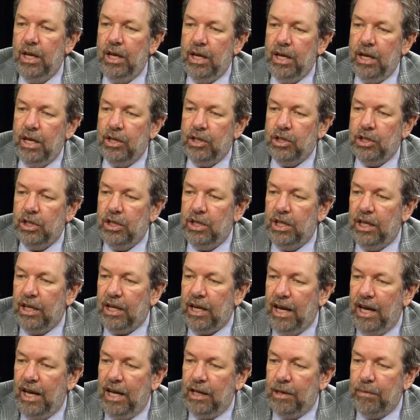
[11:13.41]
into the
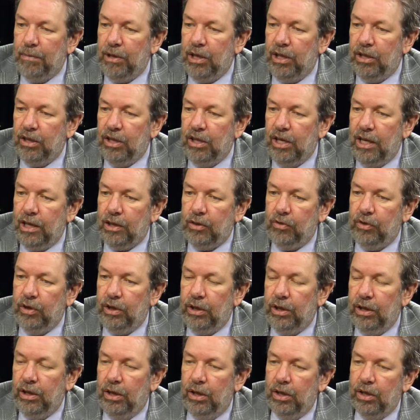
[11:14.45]
economy in the next few
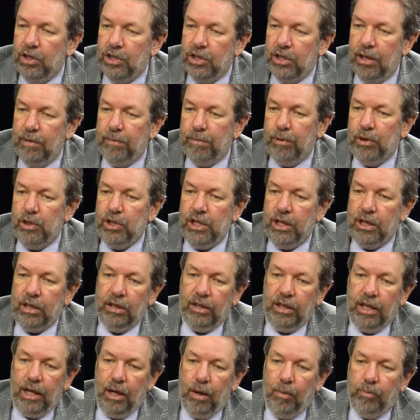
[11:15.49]
years, and
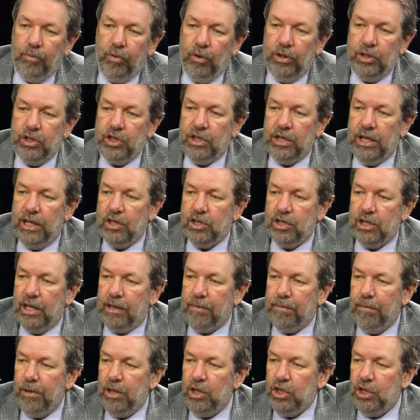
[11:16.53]
particularly helpful in states
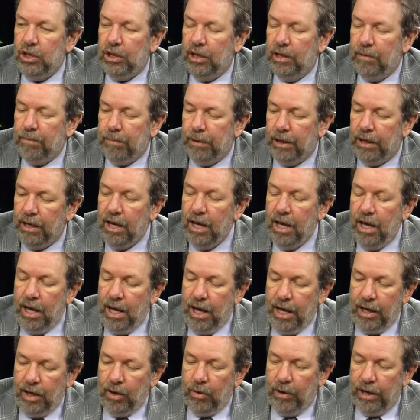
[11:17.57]
like Michigan. But
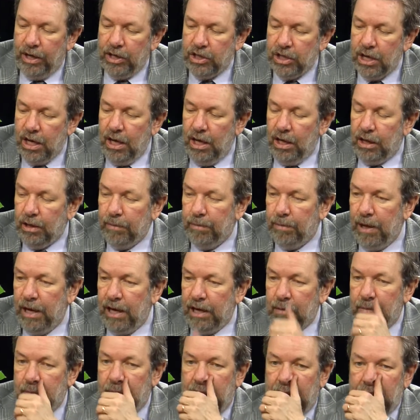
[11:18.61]
anyways, the
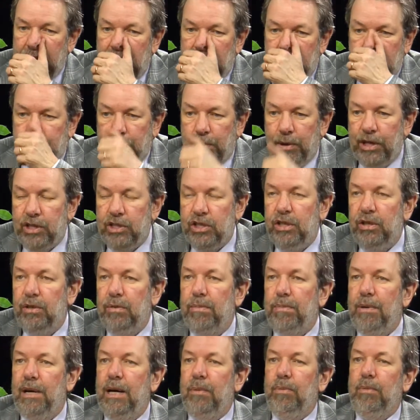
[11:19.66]
bottom line is President
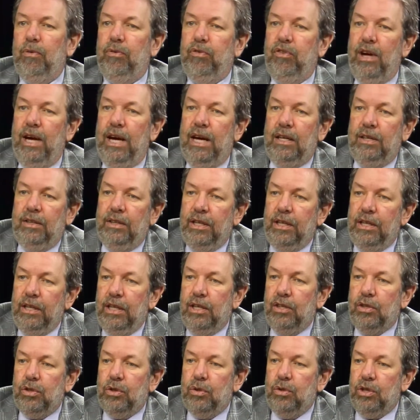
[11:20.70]
Obama finally
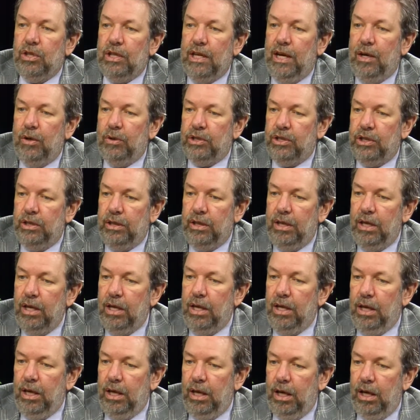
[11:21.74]
in
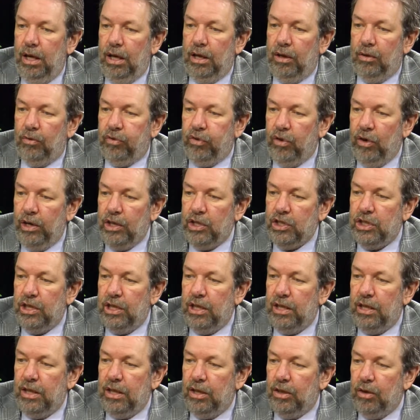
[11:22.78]

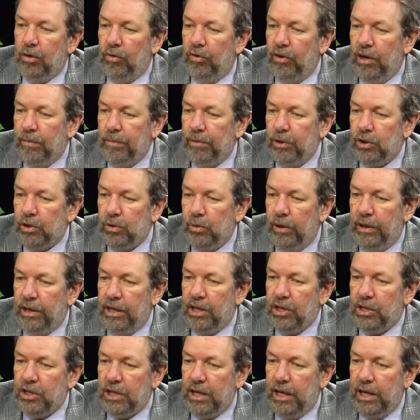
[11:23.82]
2014, in November
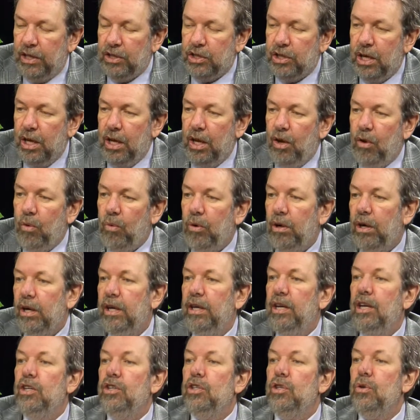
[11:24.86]
20th, says we're
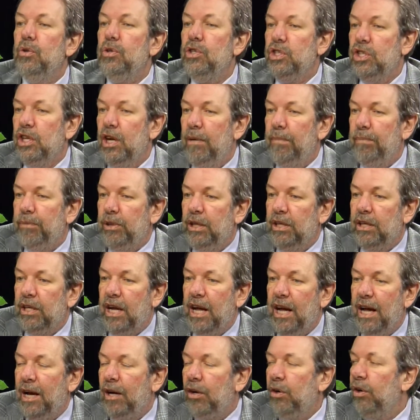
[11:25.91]
going to do something.
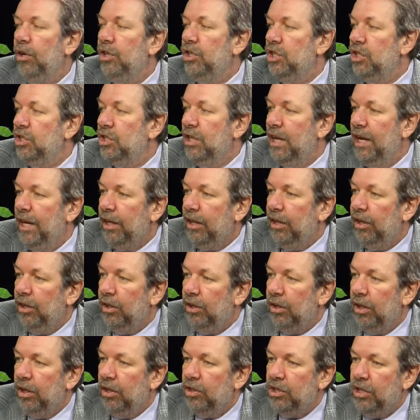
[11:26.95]
Congress is not going
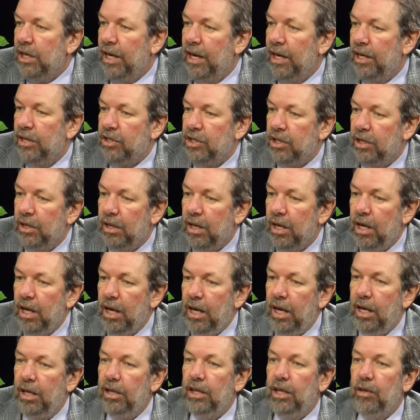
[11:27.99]
to, hasn't,
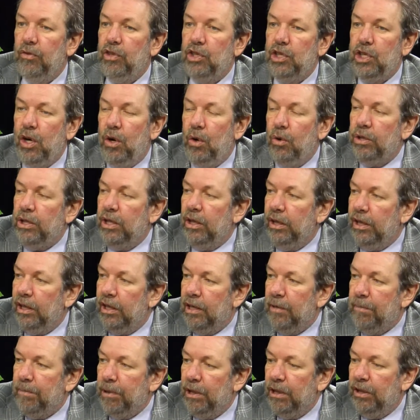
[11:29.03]
and they've shown their
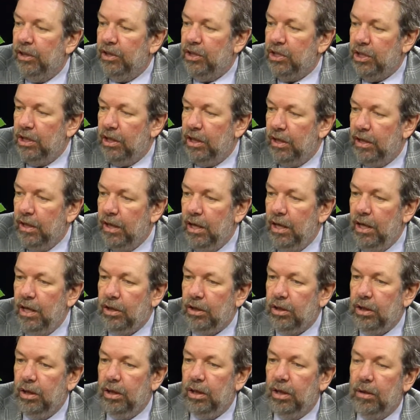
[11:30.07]
inability
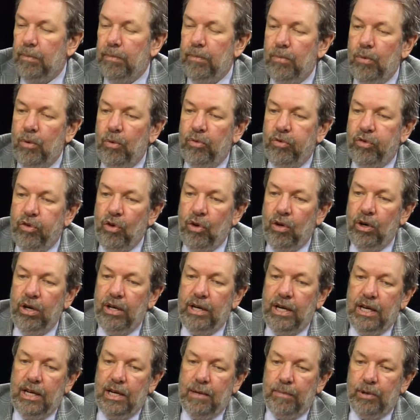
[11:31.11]
to move forward
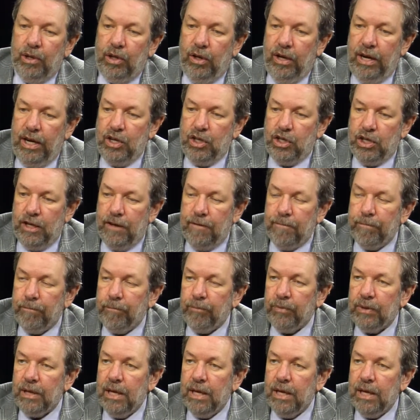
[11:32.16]
on immigration.